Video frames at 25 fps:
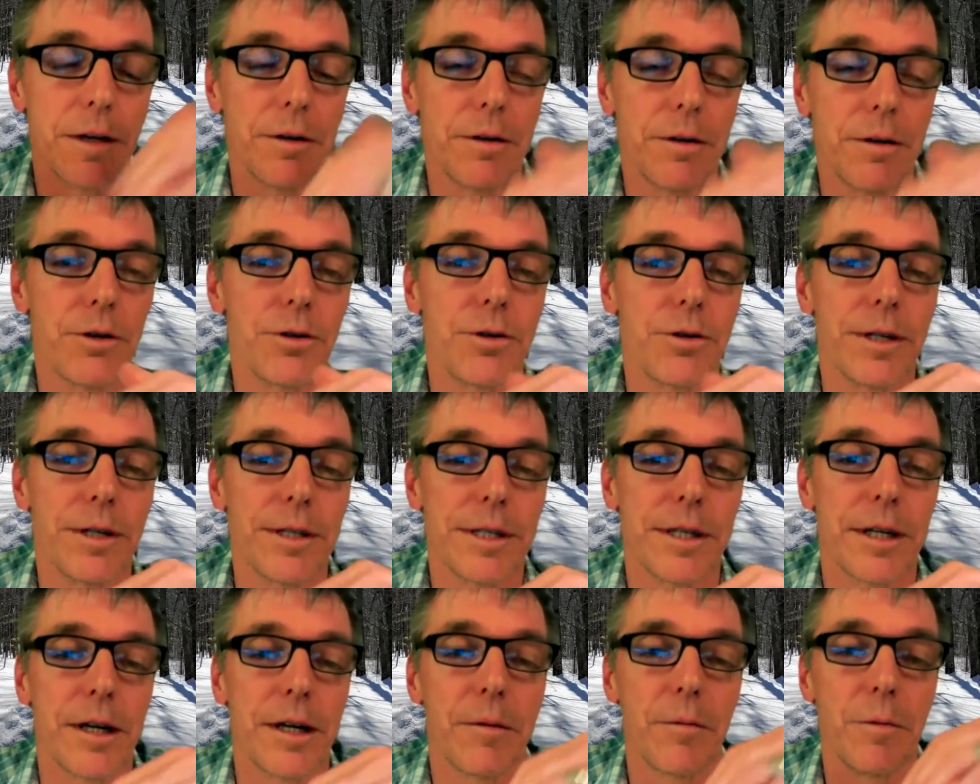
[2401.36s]
you know,
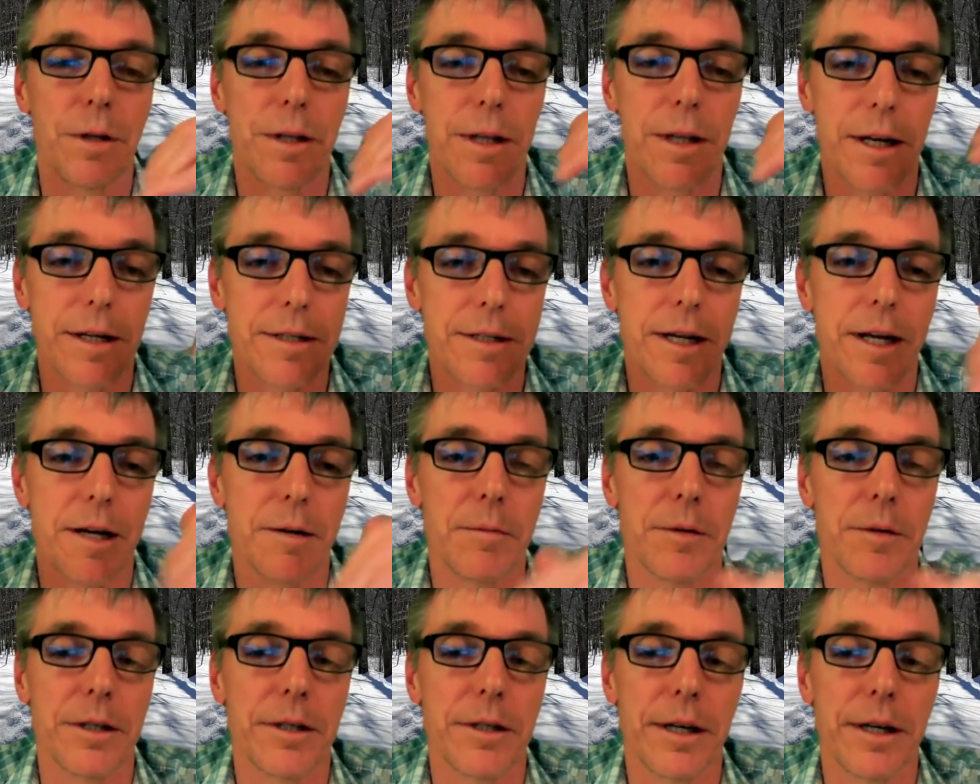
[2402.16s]
nutrients to come with that
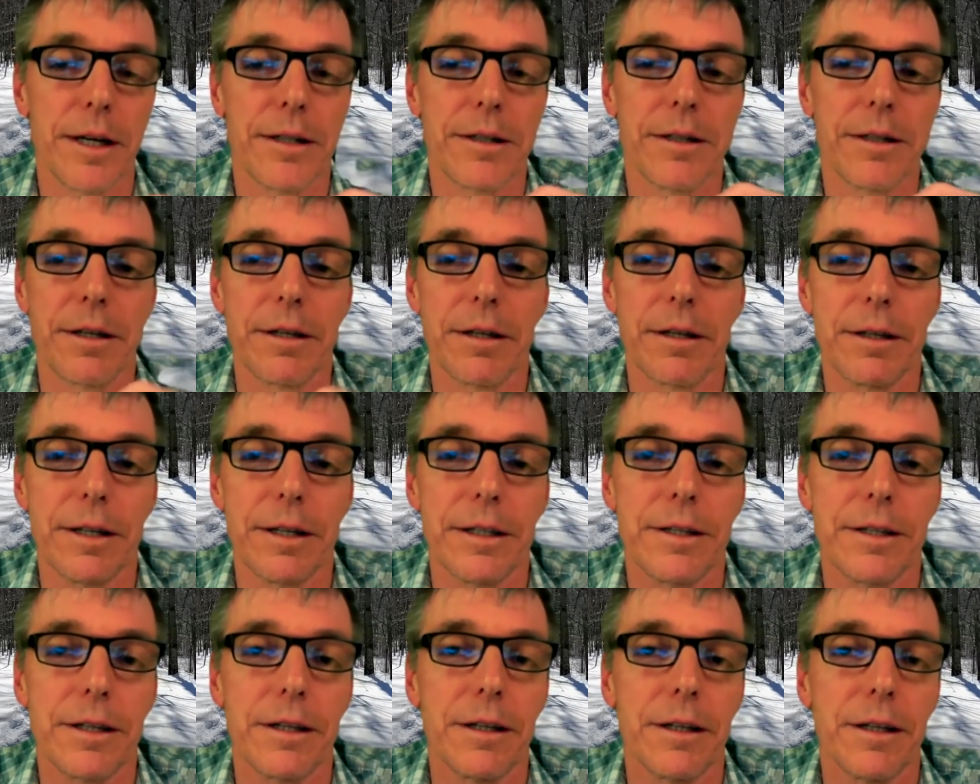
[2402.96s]
sediment into
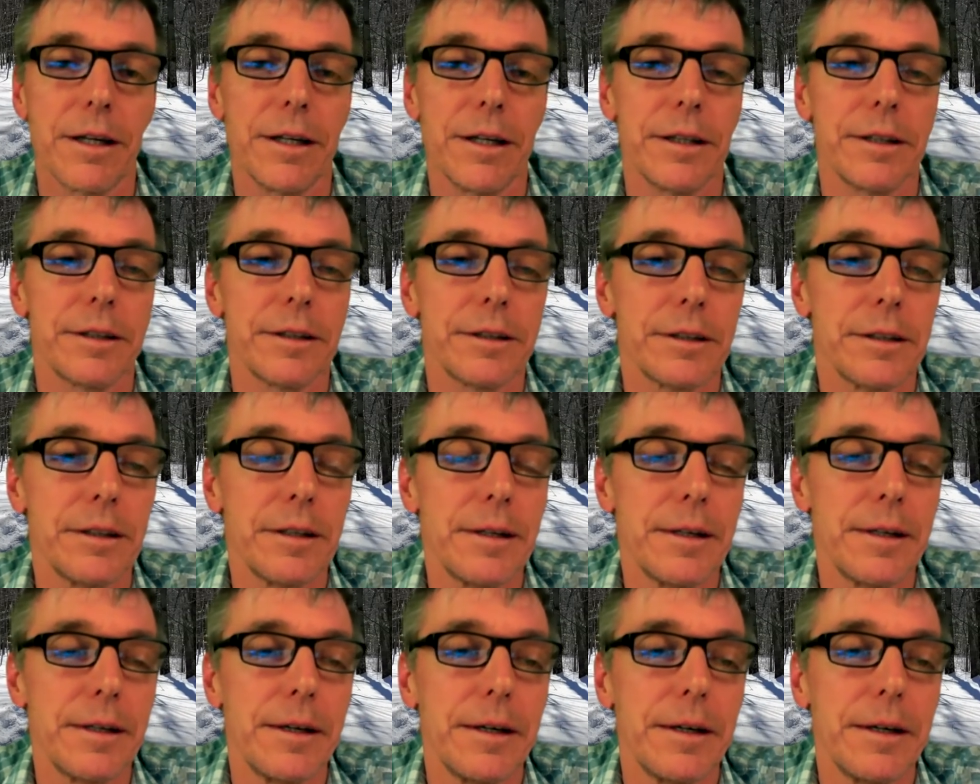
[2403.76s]
the, into the lakes